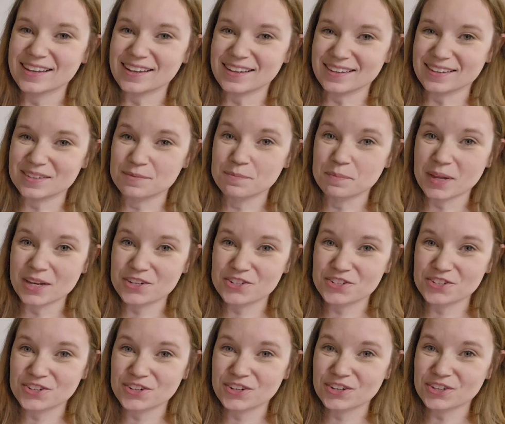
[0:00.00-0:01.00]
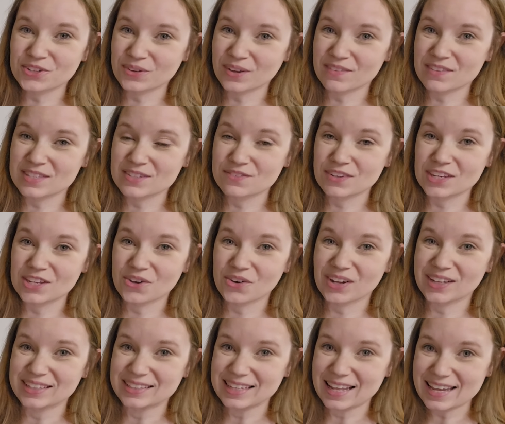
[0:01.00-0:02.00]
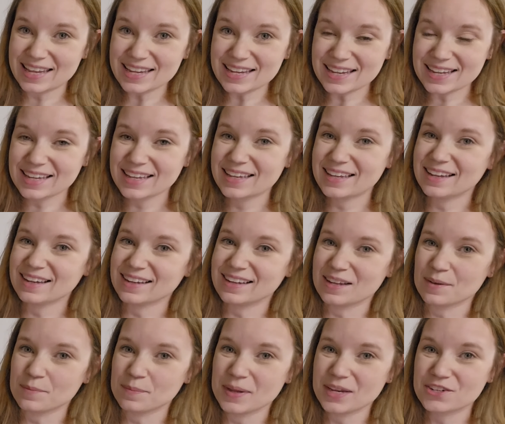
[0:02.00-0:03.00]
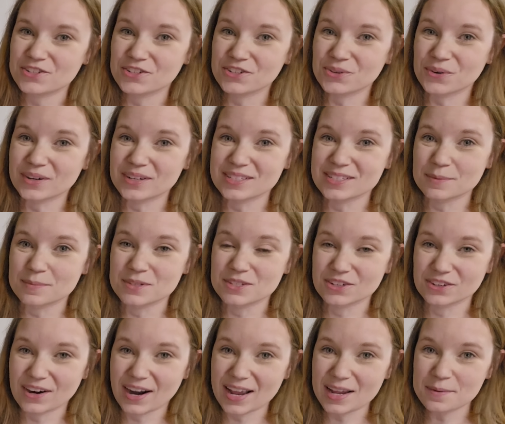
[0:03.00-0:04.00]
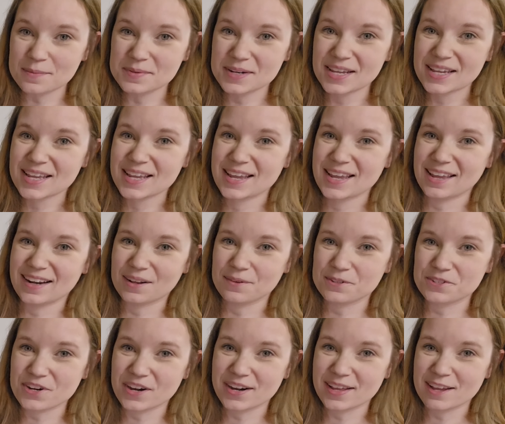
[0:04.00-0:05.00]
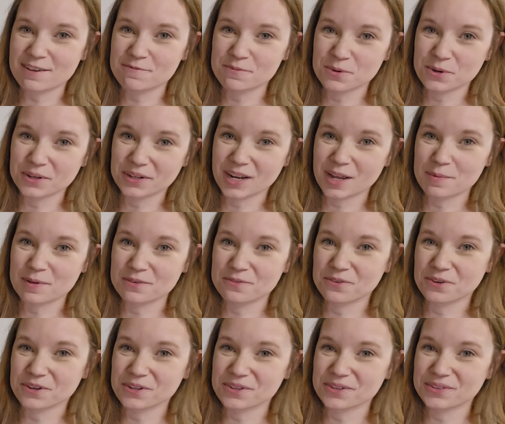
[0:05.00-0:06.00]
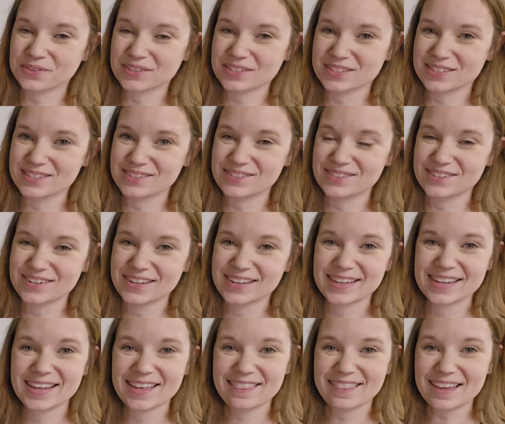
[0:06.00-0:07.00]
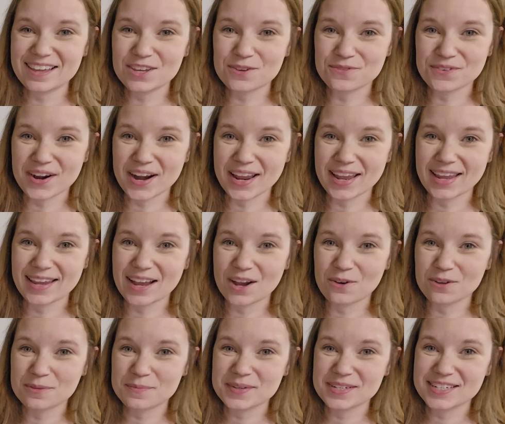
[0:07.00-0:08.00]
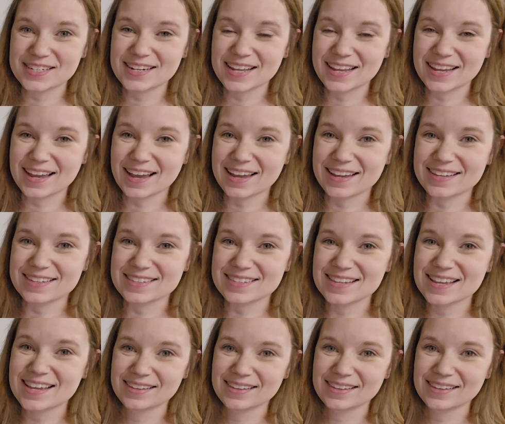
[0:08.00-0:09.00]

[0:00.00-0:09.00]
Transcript: Uh, make sure you give this video a like, uh, make sure you are subscribed, and I'll try to have more coming for you soon. Thank you for hanging out with me today, guys.